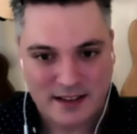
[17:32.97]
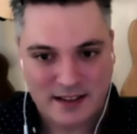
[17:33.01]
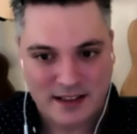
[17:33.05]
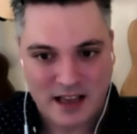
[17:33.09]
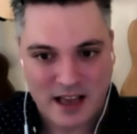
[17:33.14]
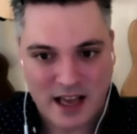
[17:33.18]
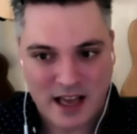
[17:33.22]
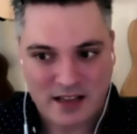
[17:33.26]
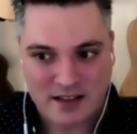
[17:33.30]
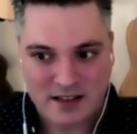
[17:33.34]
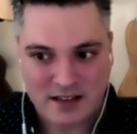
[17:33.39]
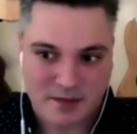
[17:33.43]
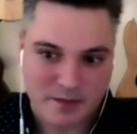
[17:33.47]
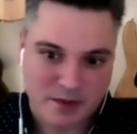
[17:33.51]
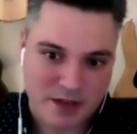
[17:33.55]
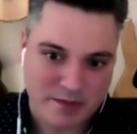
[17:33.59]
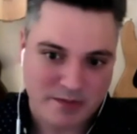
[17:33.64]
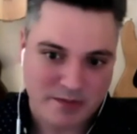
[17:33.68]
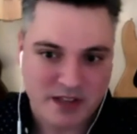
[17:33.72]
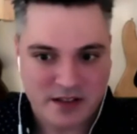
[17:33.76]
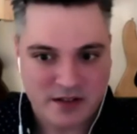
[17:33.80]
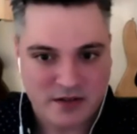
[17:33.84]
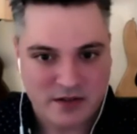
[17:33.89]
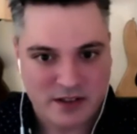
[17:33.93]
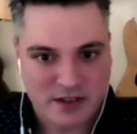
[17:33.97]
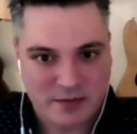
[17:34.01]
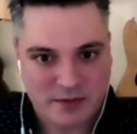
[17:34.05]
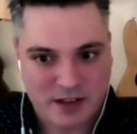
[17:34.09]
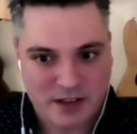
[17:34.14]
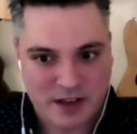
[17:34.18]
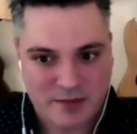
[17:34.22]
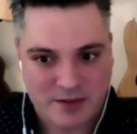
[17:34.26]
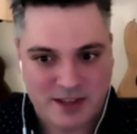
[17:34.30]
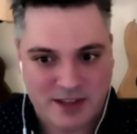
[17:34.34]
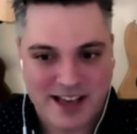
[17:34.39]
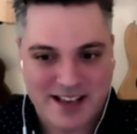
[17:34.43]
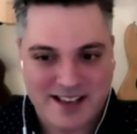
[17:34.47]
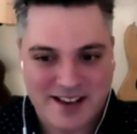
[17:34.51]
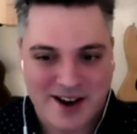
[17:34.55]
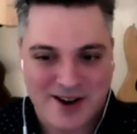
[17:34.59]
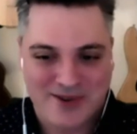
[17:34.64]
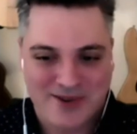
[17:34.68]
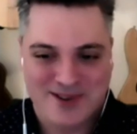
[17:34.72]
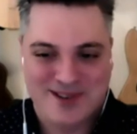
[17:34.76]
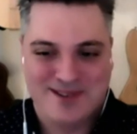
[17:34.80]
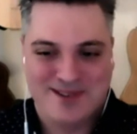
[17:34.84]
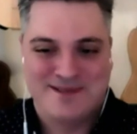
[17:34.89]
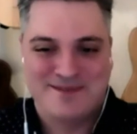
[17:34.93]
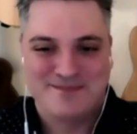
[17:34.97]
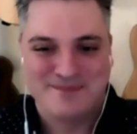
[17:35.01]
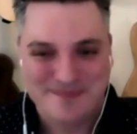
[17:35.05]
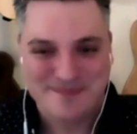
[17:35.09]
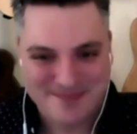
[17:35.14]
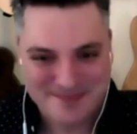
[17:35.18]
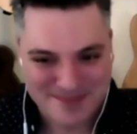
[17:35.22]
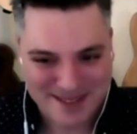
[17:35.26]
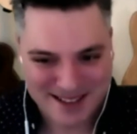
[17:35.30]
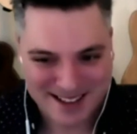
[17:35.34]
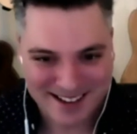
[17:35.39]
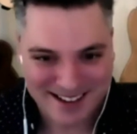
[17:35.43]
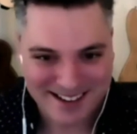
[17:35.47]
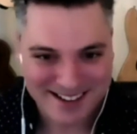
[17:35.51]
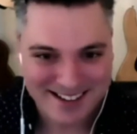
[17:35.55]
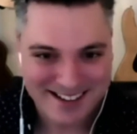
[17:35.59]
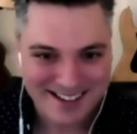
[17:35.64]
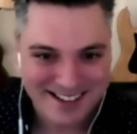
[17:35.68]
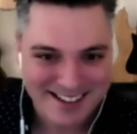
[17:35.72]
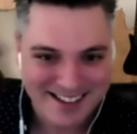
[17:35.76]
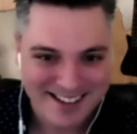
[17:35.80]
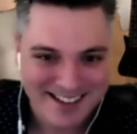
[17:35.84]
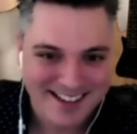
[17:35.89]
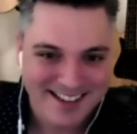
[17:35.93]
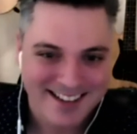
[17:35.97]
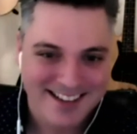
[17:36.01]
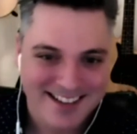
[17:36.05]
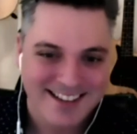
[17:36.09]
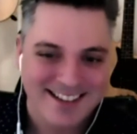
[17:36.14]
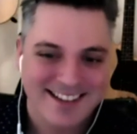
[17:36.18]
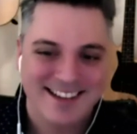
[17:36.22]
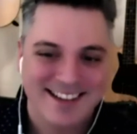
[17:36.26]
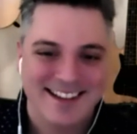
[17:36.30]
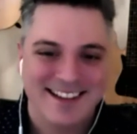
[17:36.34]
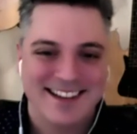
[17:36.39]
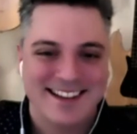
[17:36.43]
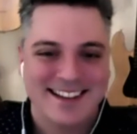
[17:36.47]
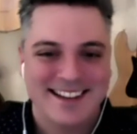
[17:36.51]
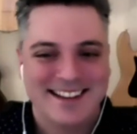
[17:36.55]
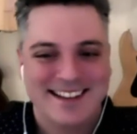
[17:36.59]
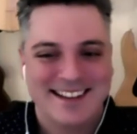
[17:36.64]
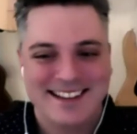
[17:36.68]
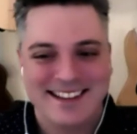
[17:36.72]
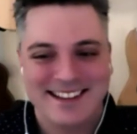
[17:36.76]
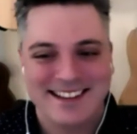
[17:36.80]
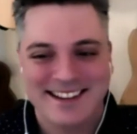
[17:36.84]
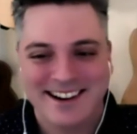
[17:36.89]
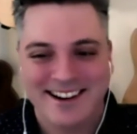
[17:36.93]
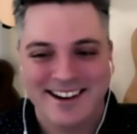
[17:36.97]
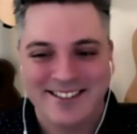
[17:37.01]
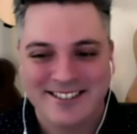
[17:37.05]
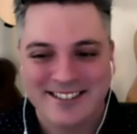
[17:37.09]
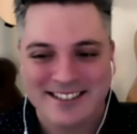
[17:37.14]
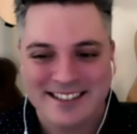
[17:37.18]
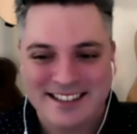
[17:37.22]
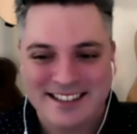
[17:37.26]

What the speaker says: And sometimes they do, sometimes they don't. But, you know,